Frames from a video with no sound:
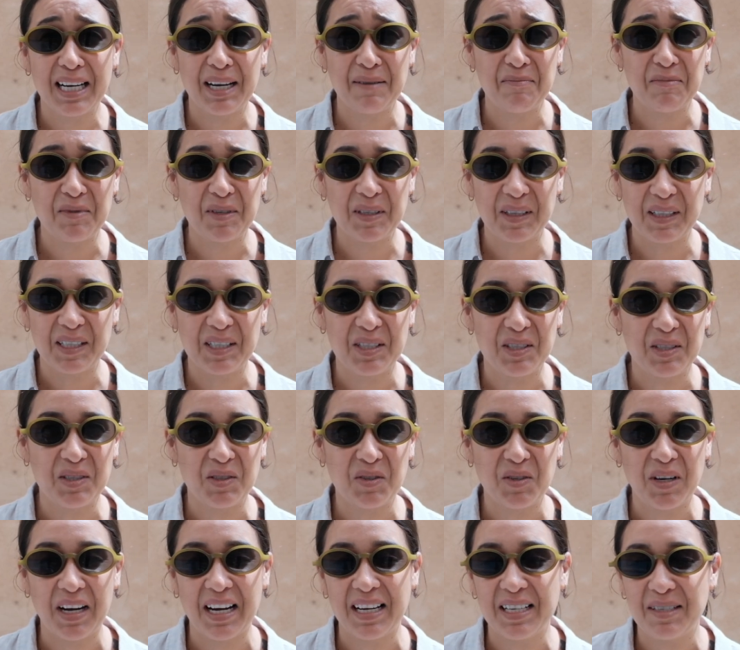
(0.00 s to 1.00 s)
I'm really just
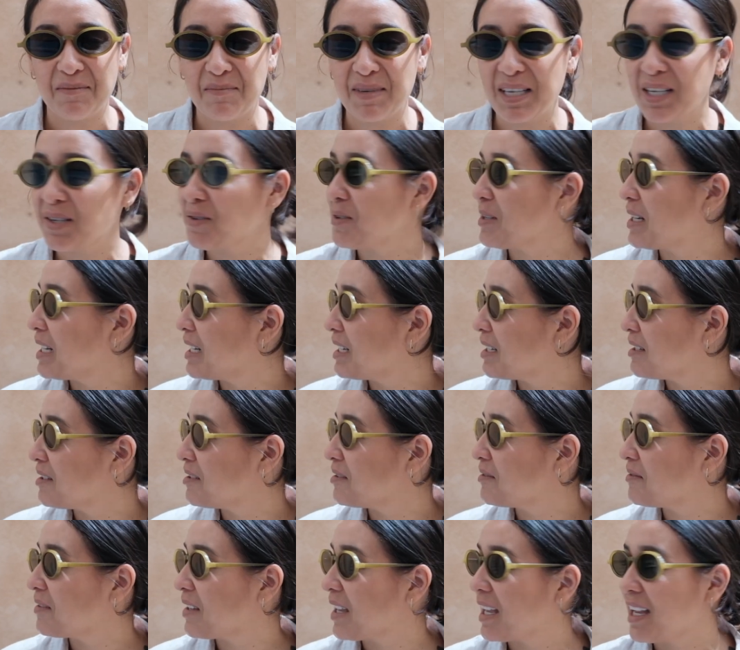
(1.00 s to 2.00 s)
trying to be
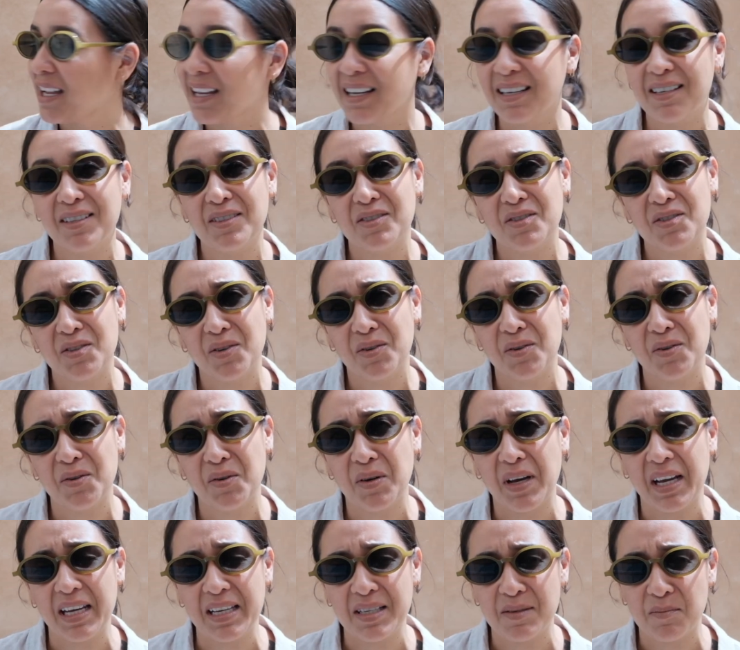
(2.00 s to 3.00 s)
creative and show you
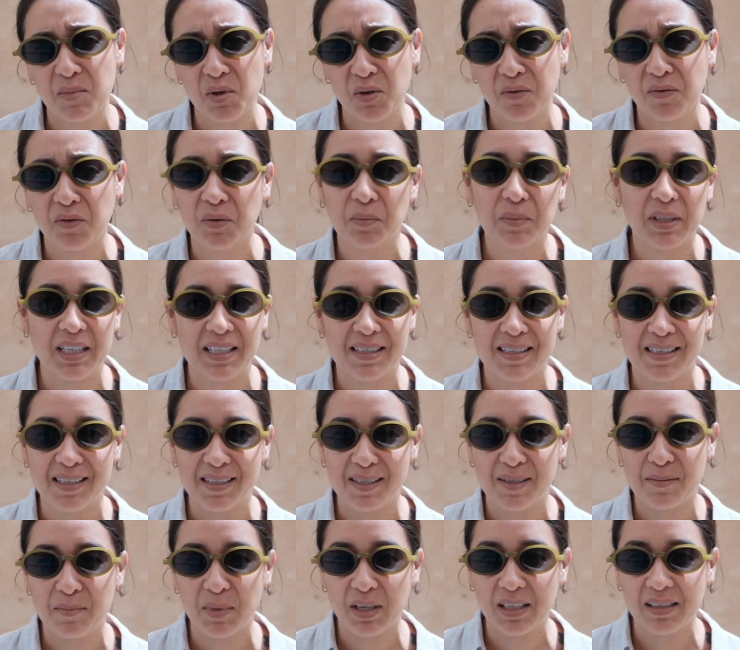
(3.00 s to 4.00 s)
guys beautiful
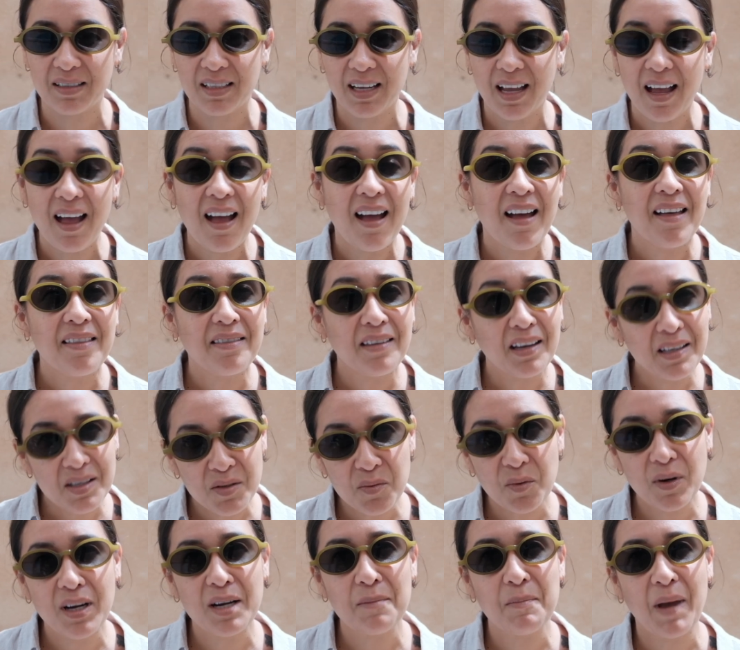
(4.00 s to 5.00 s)
places, but
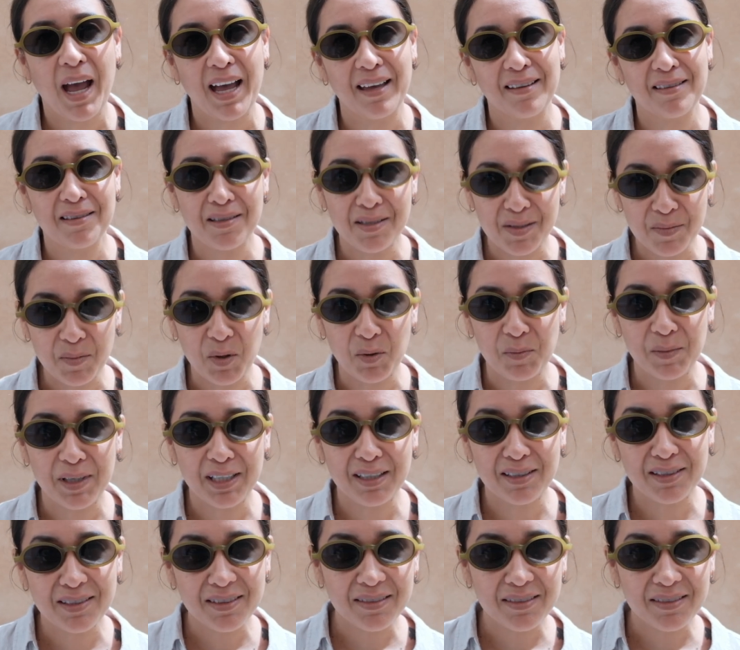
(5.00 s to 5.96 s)
that's where I'm at in this moment.